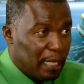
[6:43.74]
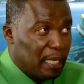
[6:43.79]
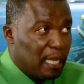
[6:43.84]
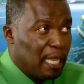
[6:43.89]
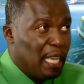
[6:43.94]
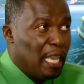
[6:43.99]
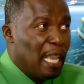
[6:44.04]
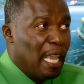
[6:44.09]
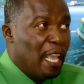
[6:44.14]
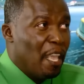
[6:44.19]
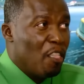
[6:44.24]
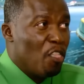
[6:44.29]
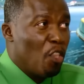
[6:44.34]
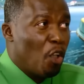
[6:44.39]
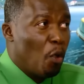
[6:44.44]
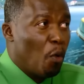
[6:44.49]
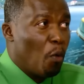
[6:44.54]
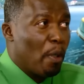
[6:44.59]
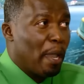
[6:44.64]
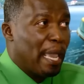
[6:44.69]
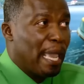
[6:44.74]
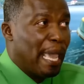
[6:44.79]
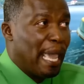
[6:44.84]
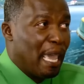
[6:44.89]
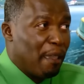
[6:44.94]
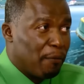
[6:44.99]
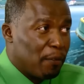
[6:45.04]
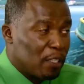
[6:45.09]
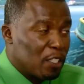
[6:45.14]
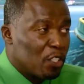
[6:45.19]
it. Now,
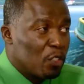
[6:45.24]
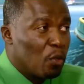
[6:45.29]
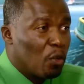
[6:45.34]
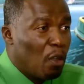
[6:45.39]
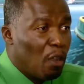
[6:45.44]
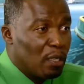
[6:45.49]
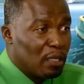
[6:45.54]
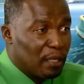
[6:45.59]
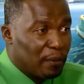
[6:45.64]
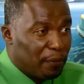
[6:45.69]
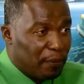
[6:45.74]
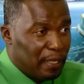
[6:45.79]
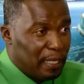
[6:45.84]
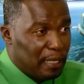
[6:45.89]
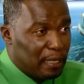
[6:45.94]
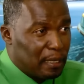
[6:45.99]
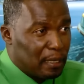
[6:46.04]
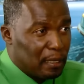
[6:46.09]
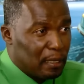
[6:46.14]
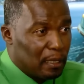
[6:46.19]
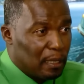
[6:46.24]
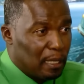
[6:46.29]
efforts to counterfeit